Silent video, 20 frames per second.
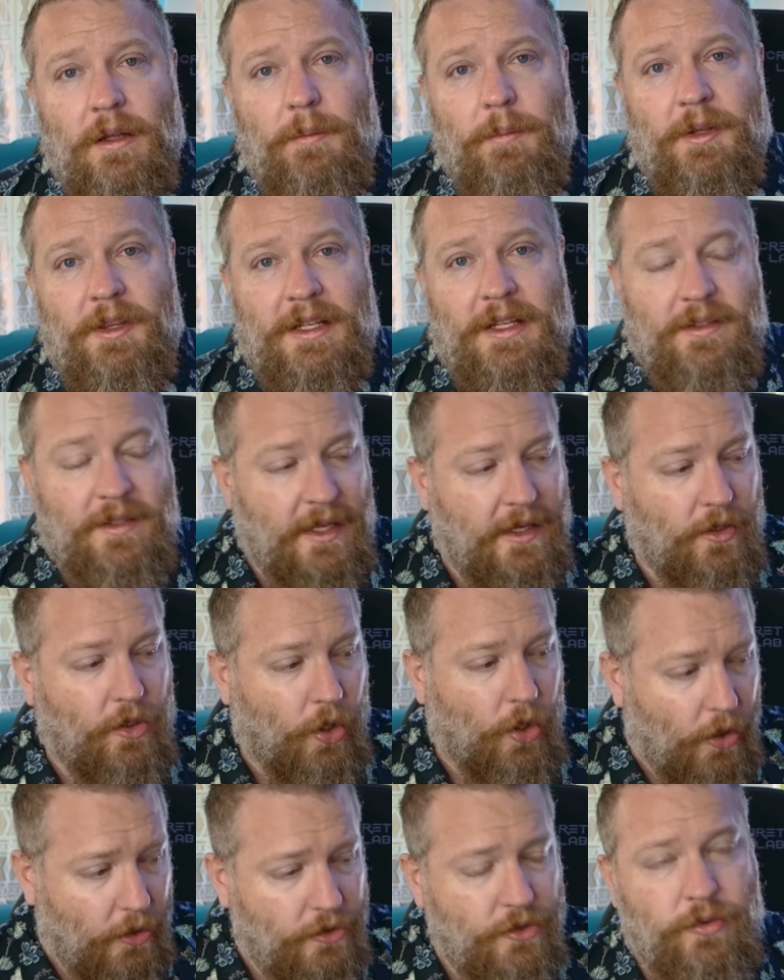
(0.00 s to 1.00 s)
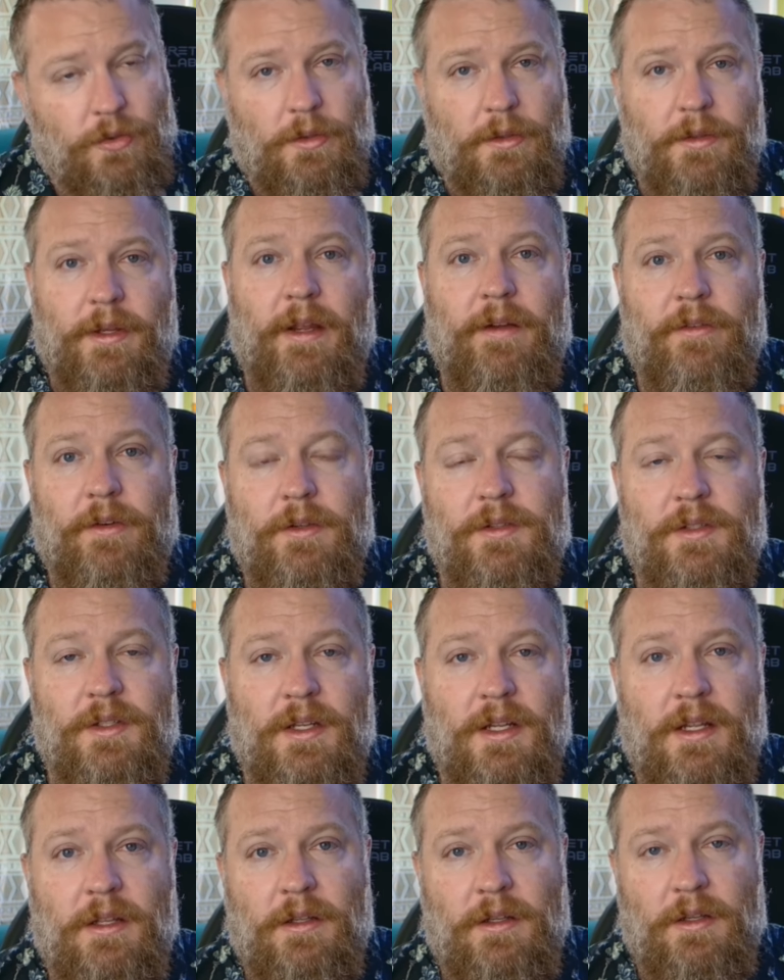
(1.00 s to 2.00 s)
But that's like cultural
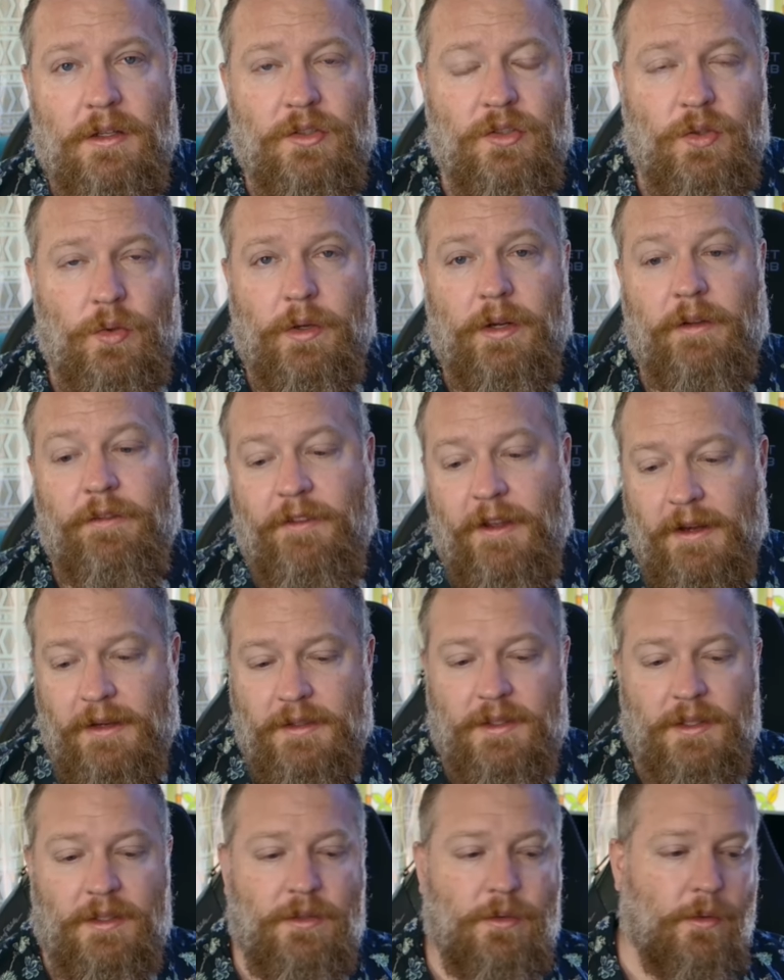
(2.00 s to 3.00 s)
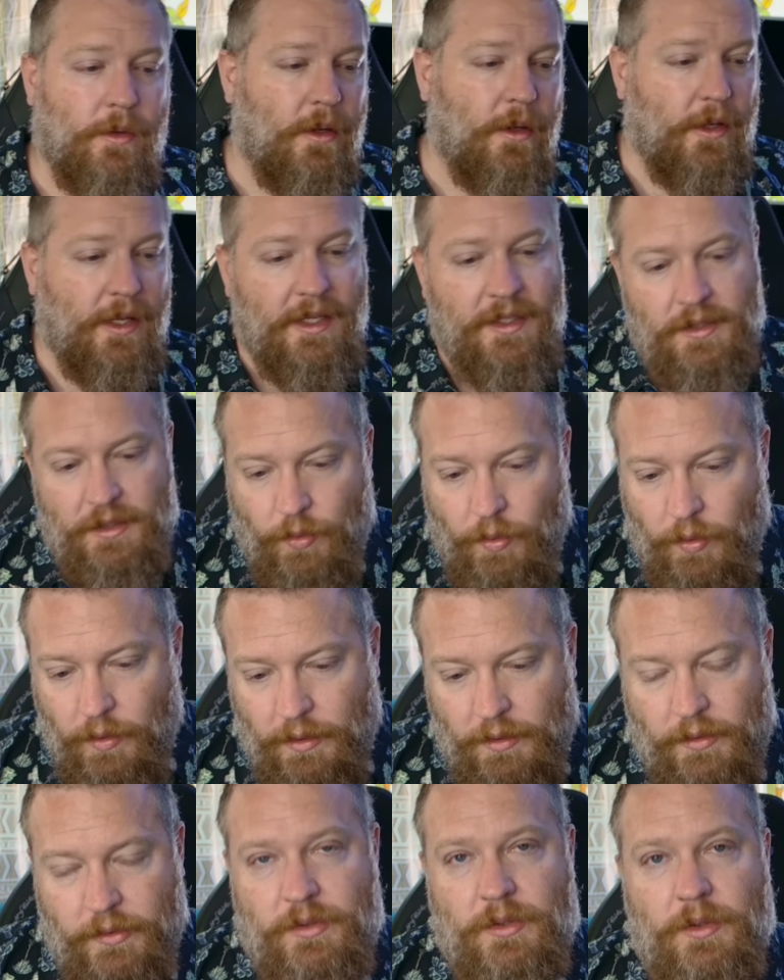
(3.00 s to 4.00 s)
diversity. And in a story, a fantasy story, a
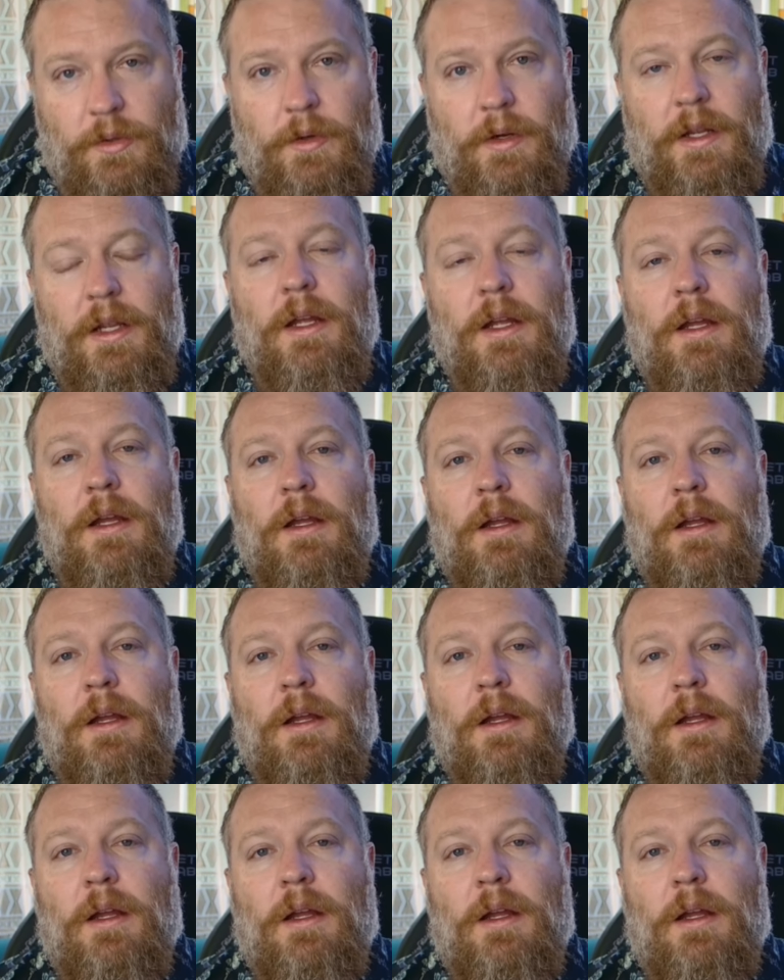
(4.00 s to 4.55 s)
historical story,